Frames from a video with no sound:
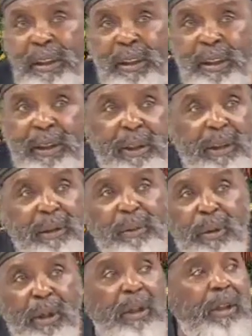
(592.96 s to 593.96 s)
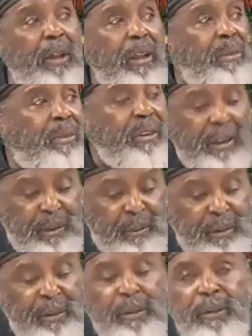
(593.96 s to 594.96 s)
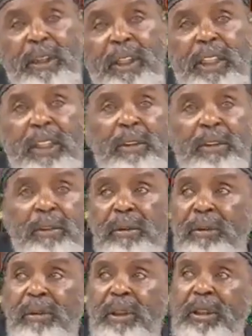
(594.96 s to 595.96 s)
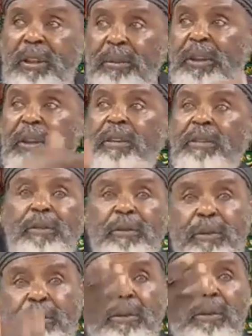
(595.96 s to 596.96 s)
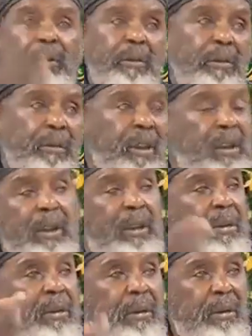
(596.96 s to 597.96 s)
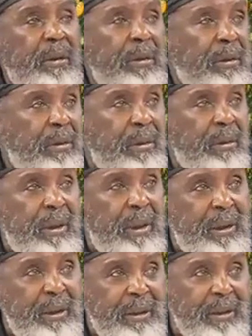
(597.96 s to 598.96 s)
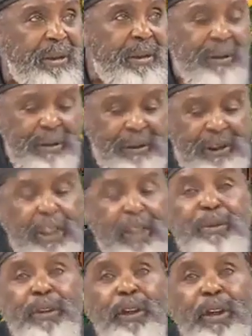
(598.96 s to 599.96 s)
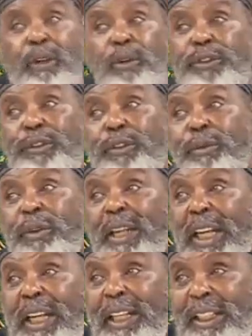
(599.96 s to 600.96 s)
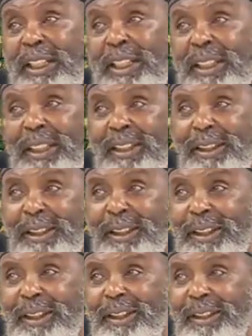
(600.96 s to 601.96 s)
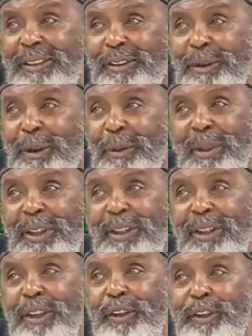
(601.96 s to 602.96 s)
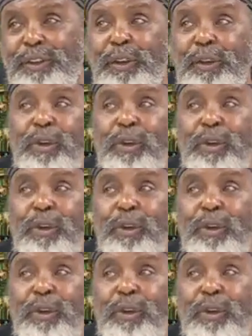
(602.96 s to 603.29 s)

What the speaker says: and the water comes in when it's raining. So what? I mean, the floor. So what? Keeps you close to reality. See what I mean? So